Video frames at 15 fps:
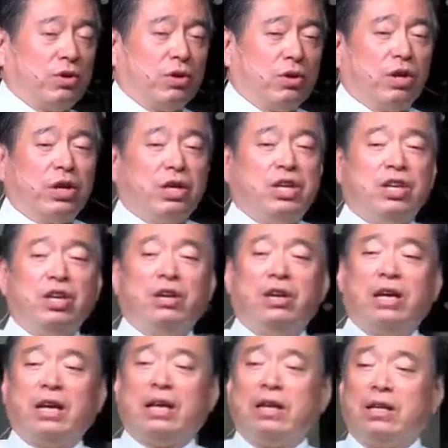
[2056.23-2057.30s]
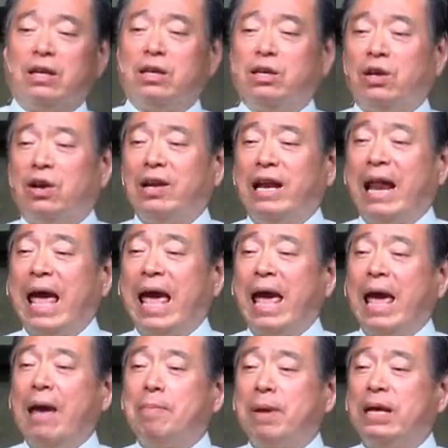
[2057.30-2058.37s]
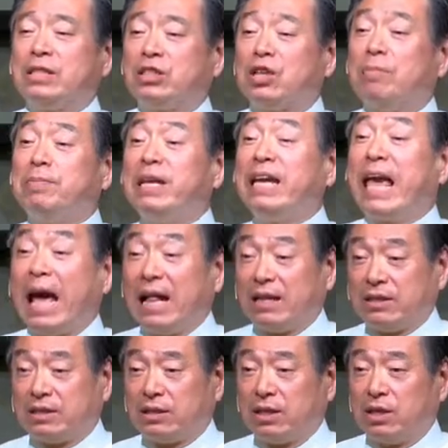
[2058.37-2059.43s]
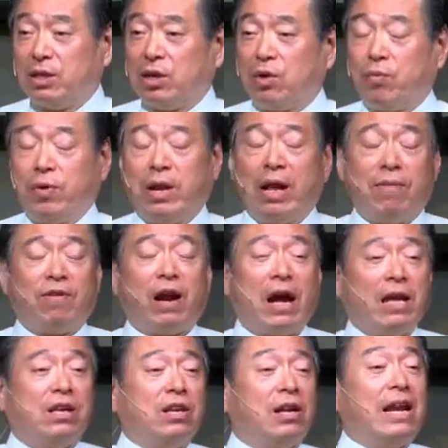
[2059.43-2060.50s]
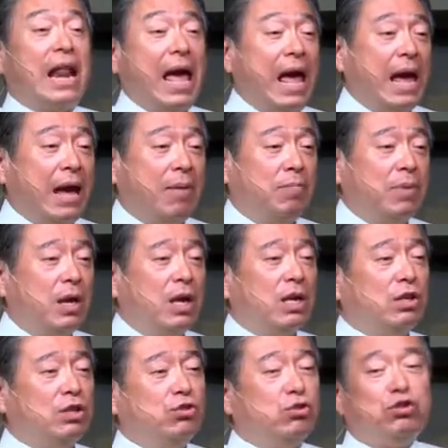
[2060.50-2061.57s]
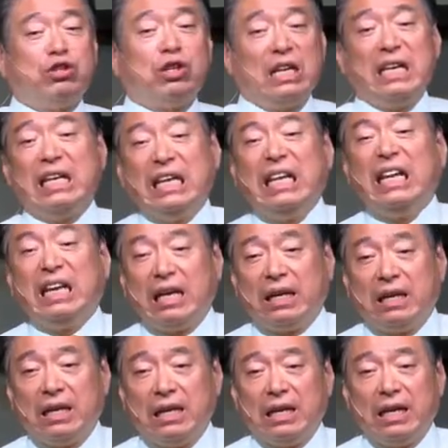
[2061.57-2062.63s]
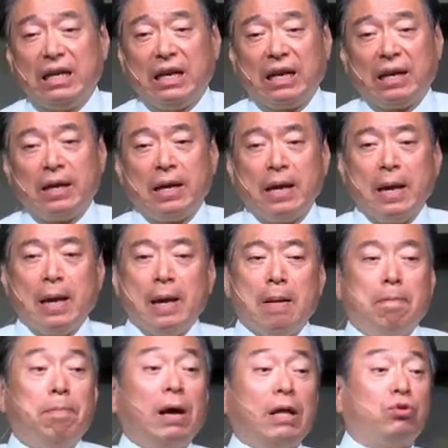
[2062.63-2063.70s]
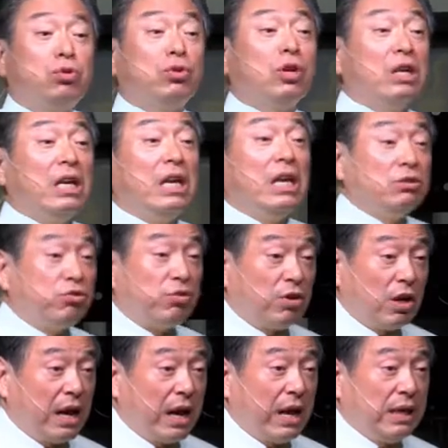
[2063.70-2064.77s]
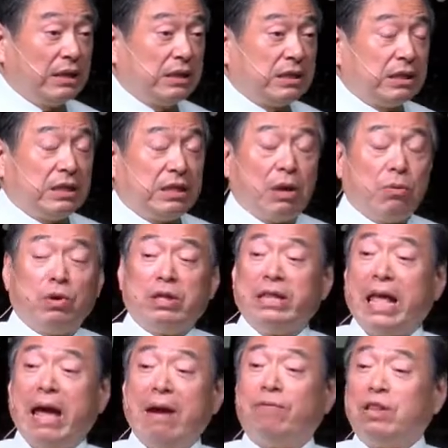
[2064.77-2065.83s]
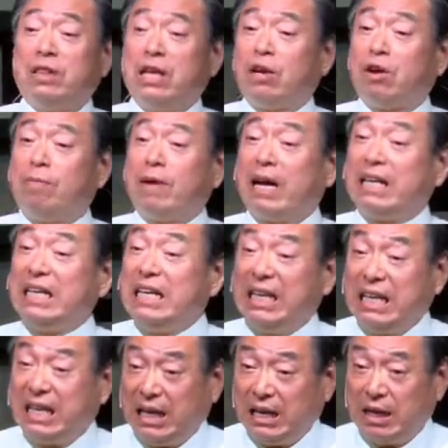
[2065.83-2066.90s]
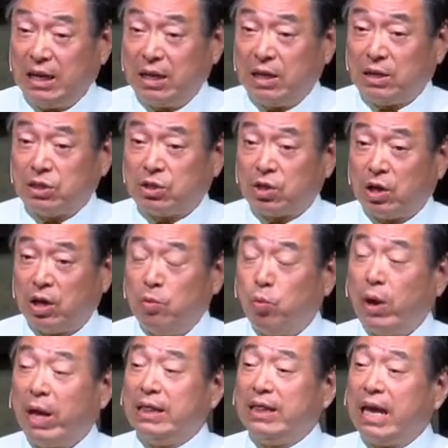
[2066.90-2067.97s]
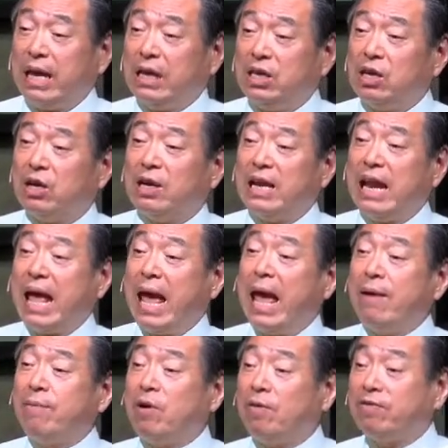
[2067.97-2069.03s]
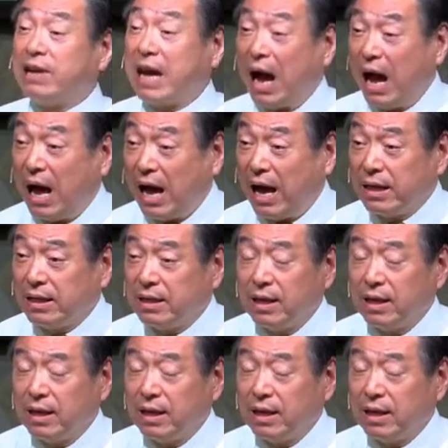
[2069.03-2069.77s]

uh, hearing you know lamb as something else you know whenever i hear lamb usually eating eating but to the israelites they will never think about eating okay when they hear lamb of god